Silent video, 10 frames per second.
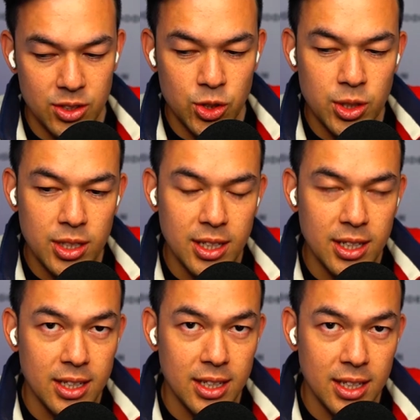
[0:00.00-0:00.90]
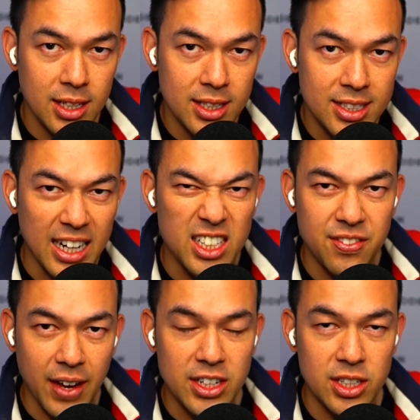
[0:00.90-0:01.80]
due to the
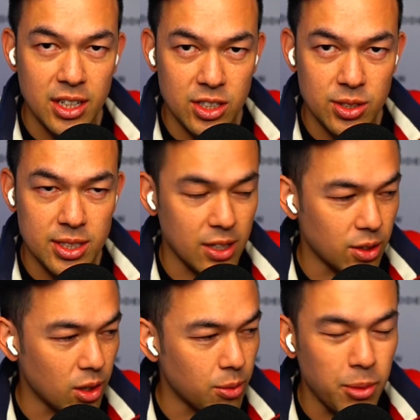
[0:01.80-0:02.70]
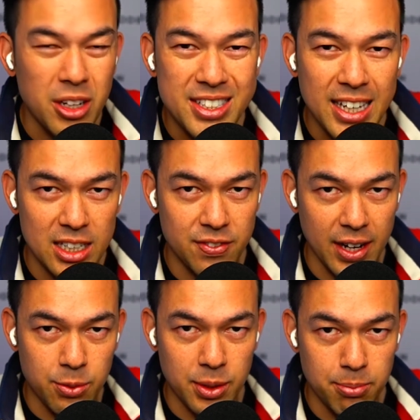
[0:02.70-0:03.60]
insatisfaction, I should say, or I'm not
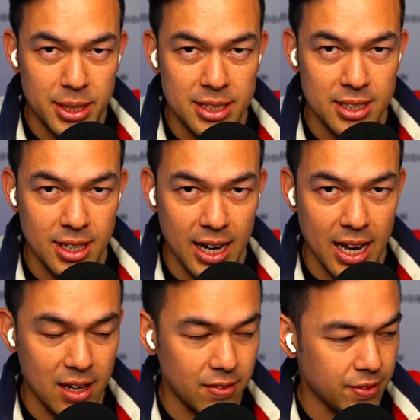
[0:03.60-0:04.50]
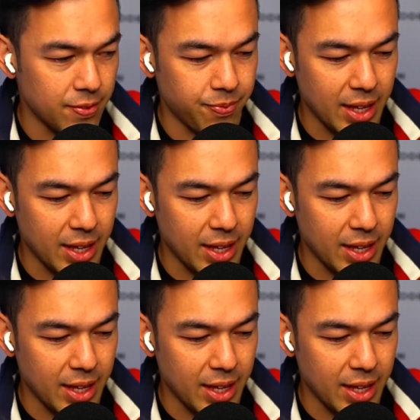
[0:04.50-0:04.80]
satisfied with the business that I have.